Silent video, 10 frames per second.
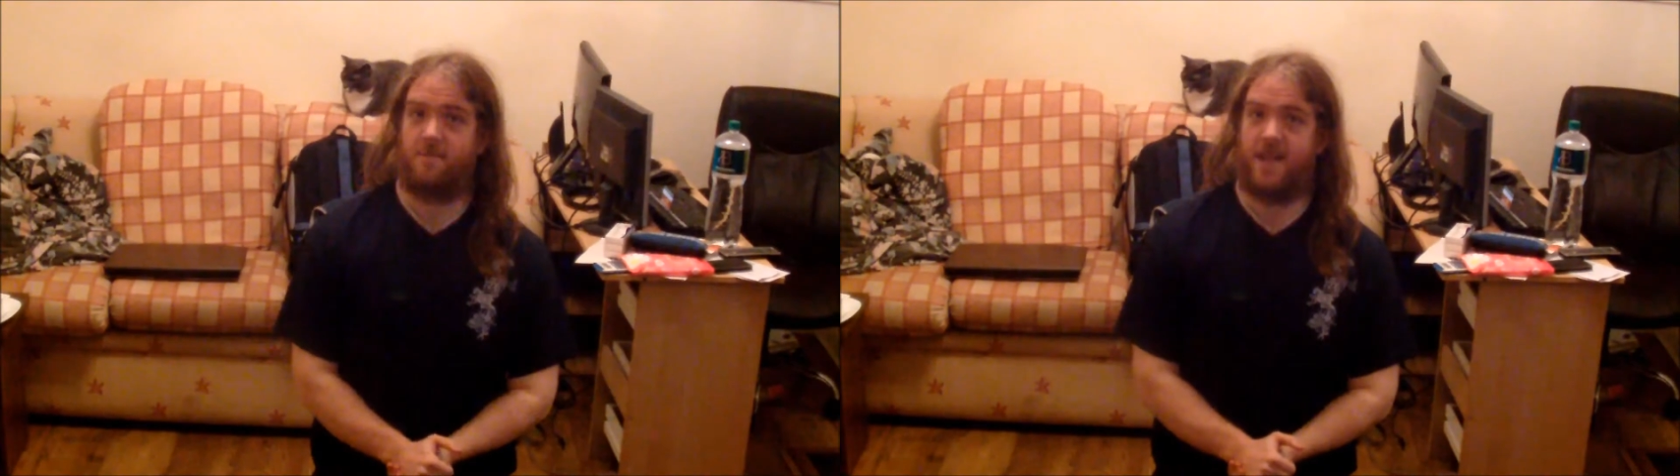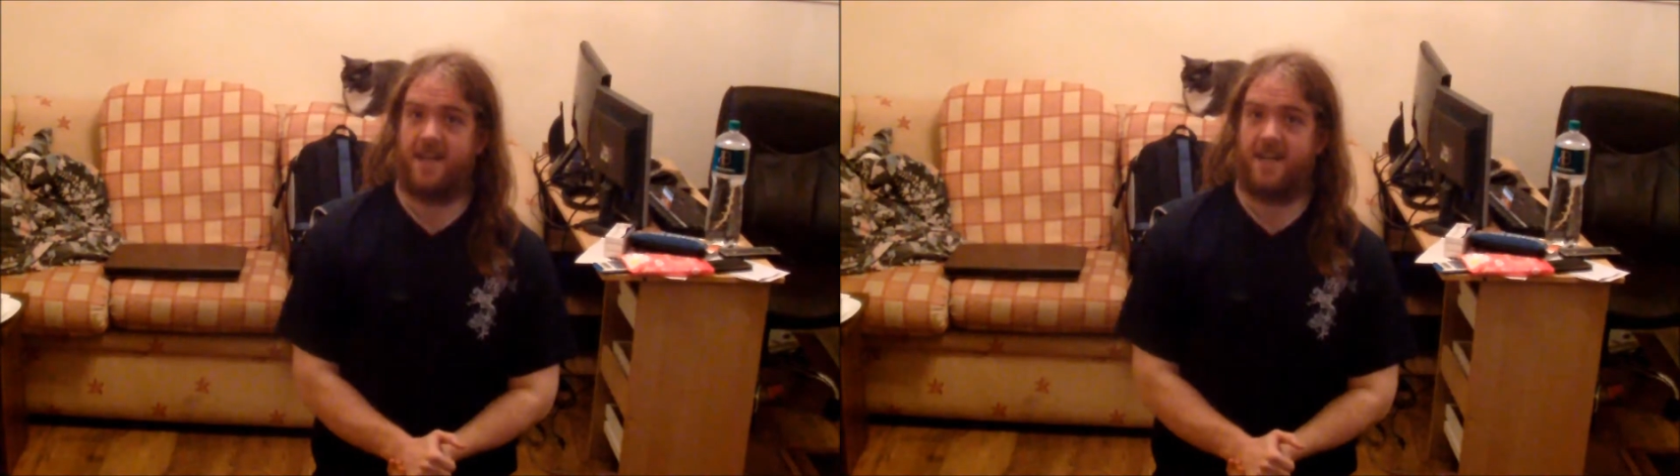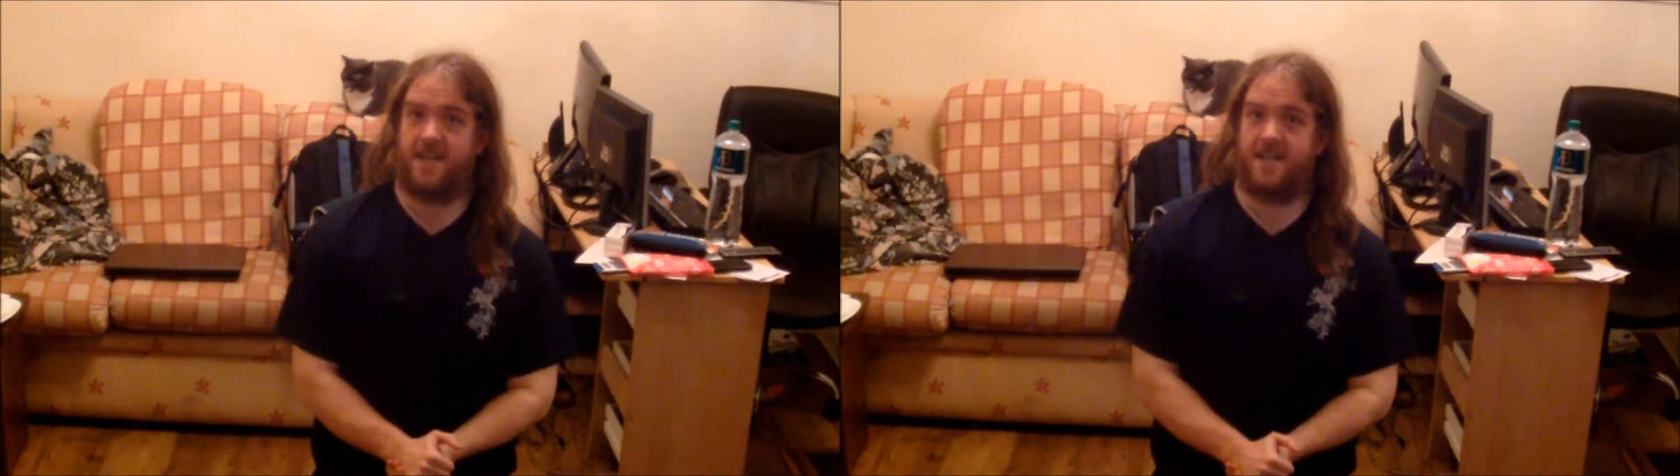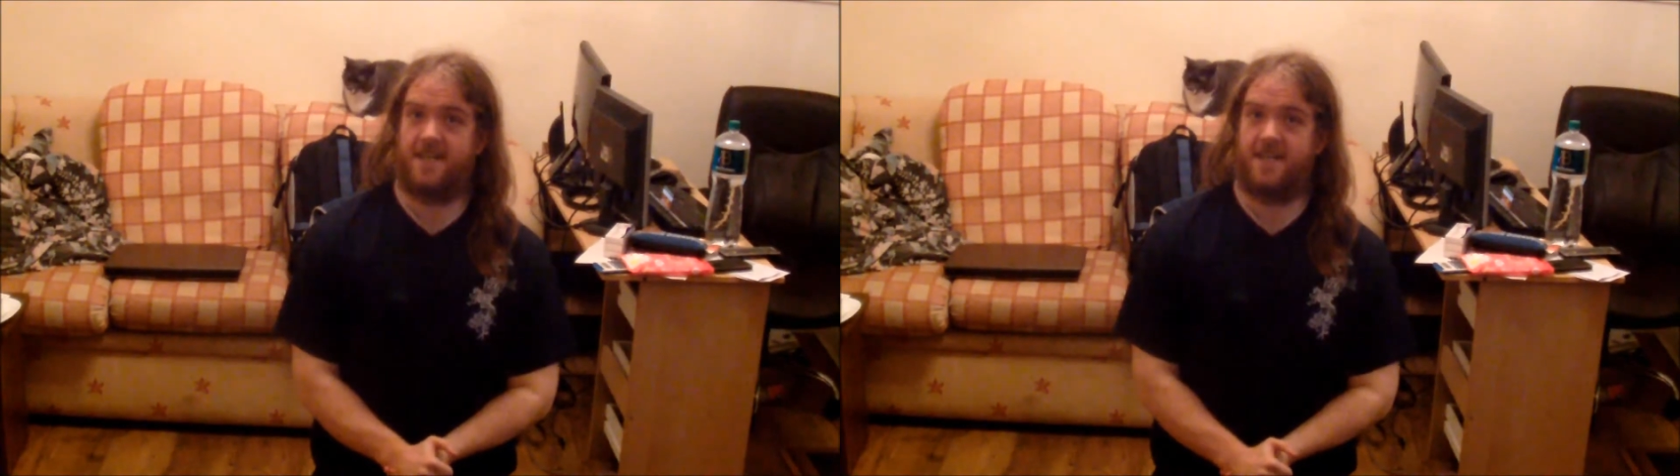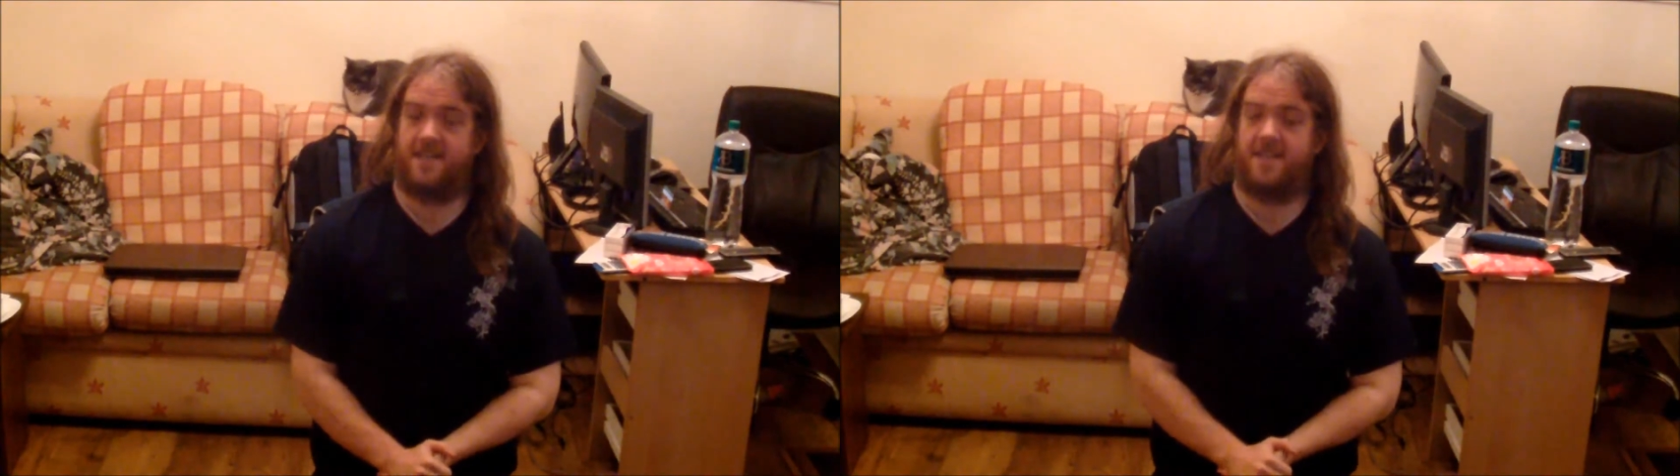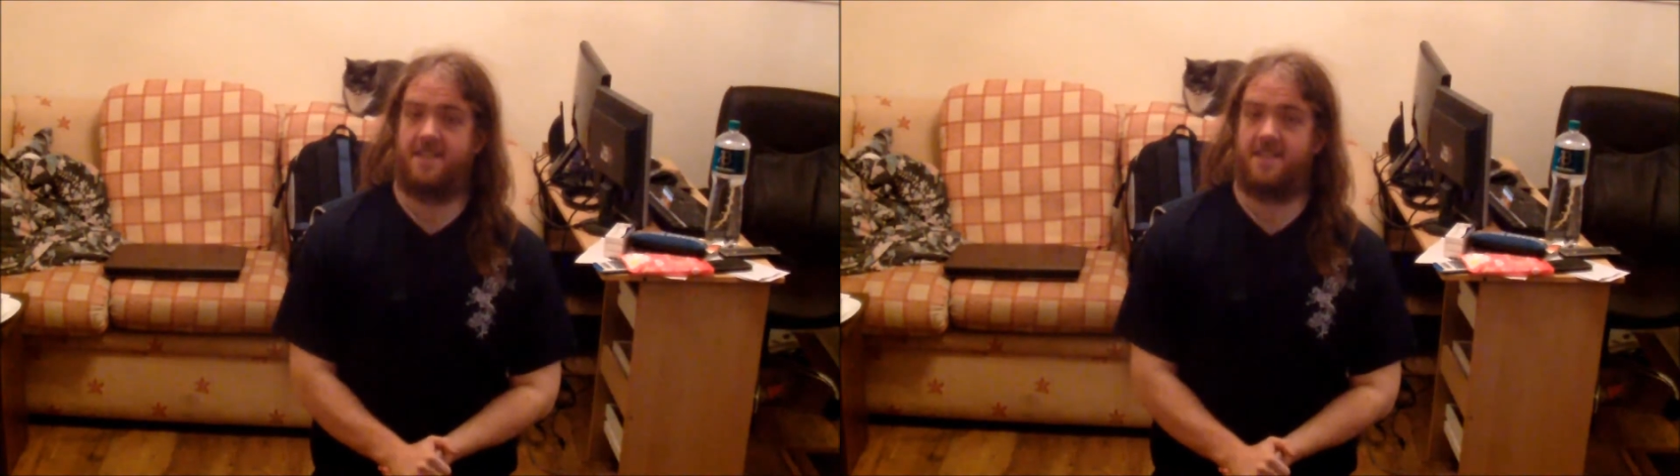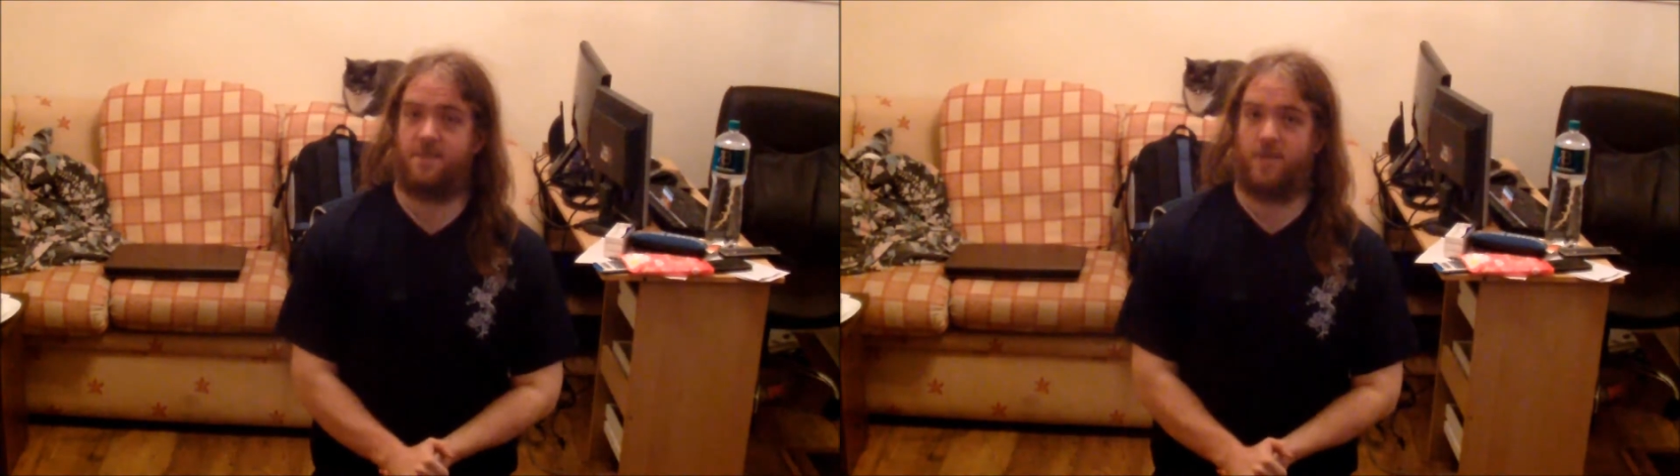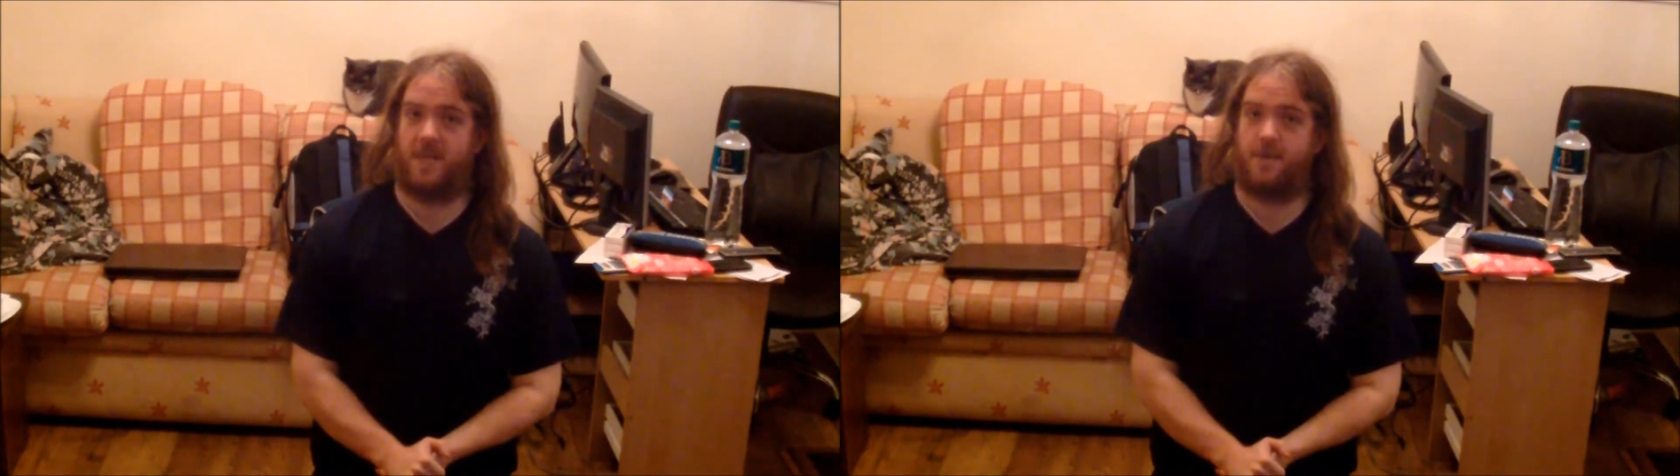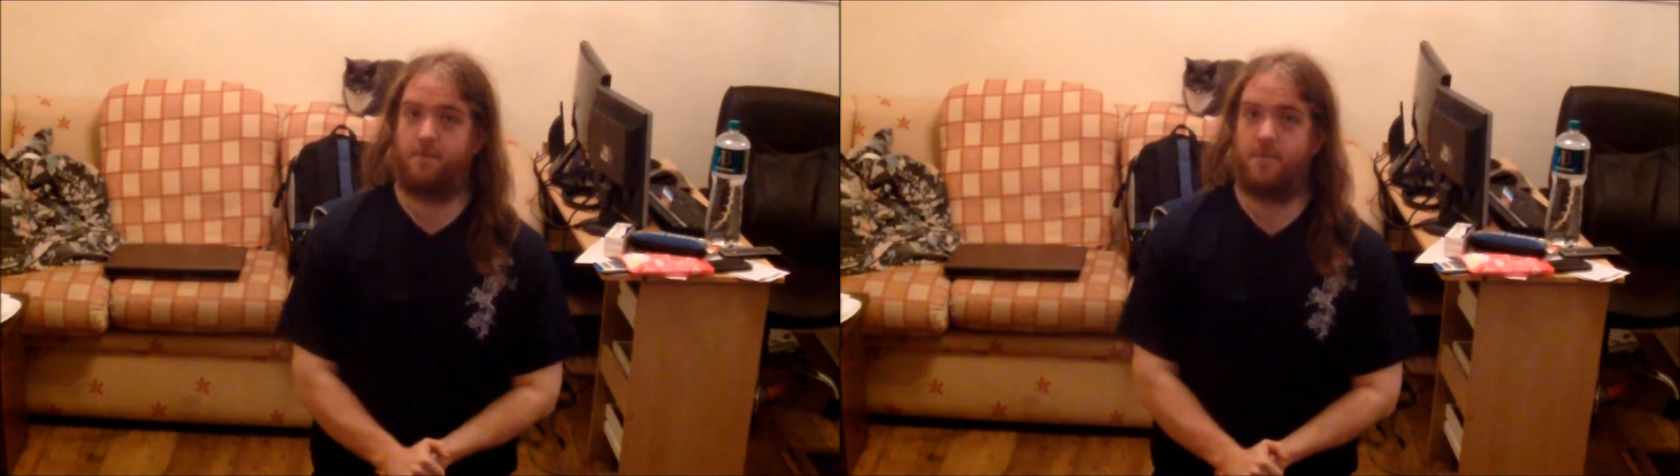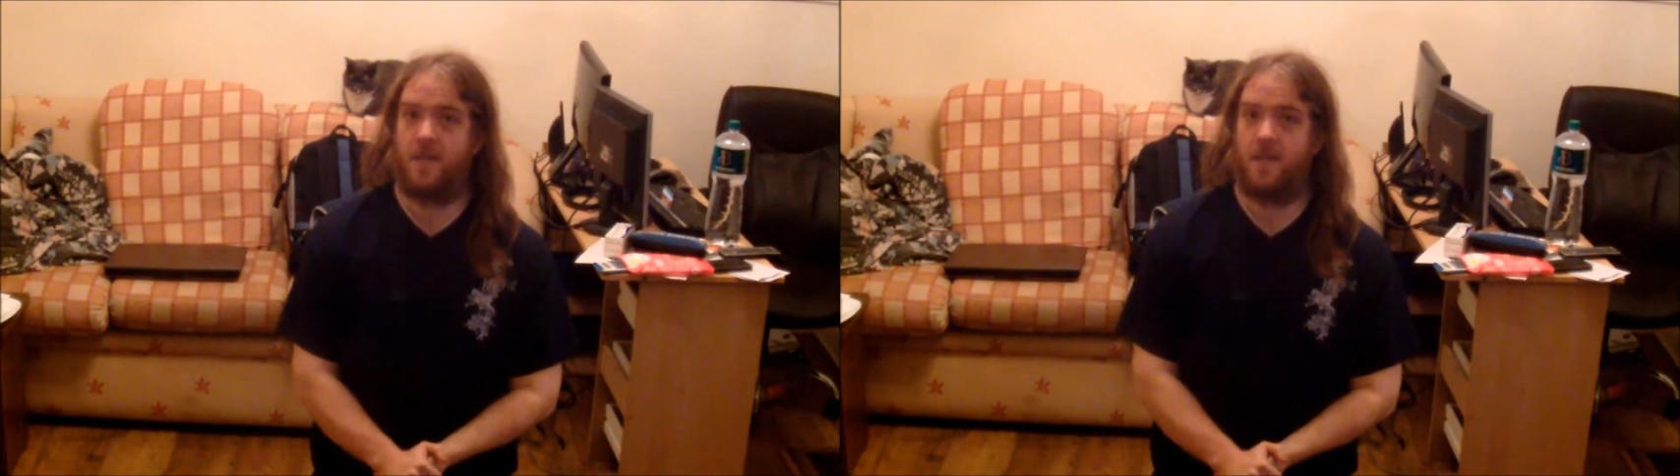the Plank this week.